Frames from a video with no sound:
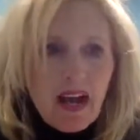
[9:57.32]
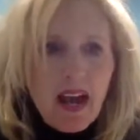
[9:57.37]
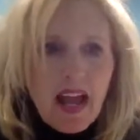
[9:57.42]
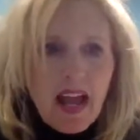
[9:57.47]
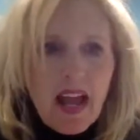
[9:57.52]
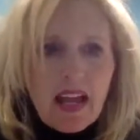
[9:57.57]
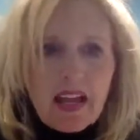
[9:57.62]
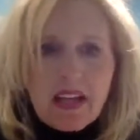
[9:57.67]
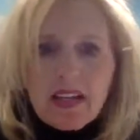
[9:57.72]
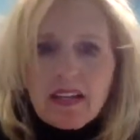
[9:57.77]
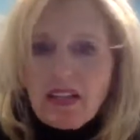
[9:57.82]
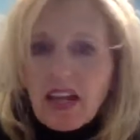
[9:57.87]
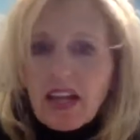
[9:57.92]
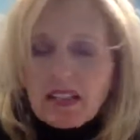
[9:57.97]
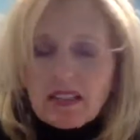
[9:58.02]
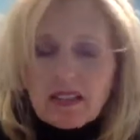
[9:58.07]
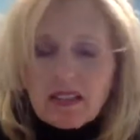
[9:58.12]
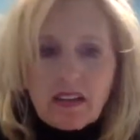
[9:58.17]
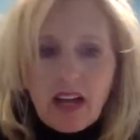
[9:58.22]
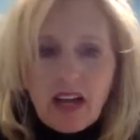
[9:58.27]
and
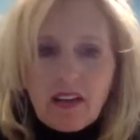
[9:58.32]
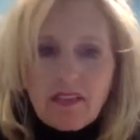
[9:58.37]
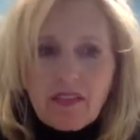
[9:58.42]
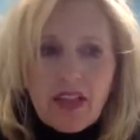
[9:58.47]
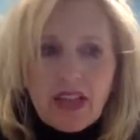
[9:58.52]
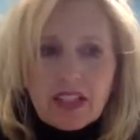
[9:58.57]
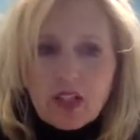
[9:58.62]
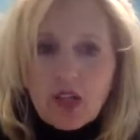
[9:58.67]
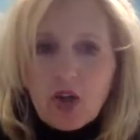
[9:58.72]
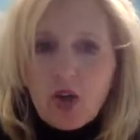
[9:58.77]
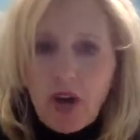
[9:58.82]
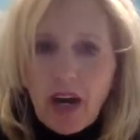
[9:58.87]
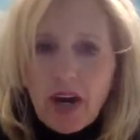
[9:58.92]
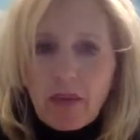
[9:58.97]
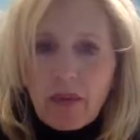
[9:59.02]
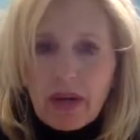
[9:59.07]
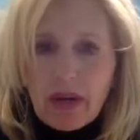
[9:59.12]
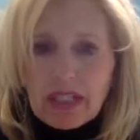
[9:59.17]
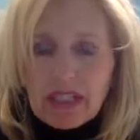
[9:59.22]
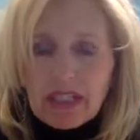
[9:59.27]
that's a
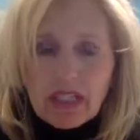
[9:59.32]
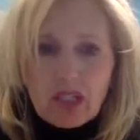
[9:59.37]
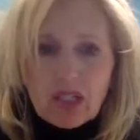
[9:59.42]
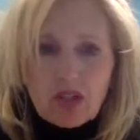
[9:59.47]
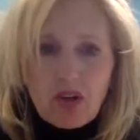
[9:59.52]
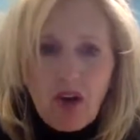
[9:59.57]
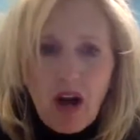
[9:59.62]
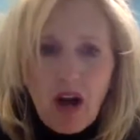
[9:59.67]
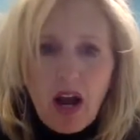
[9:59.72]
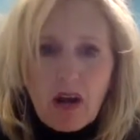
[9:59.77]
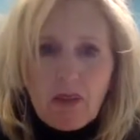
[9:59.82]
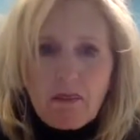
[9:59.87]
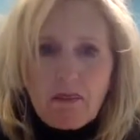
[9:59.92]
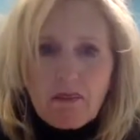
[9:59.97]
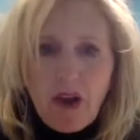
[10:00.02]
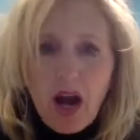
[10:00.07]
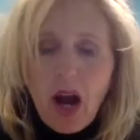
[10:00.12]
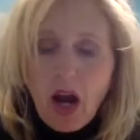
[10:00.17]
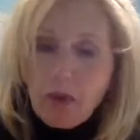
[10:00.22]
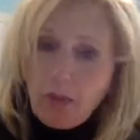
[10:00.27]
great way to describe our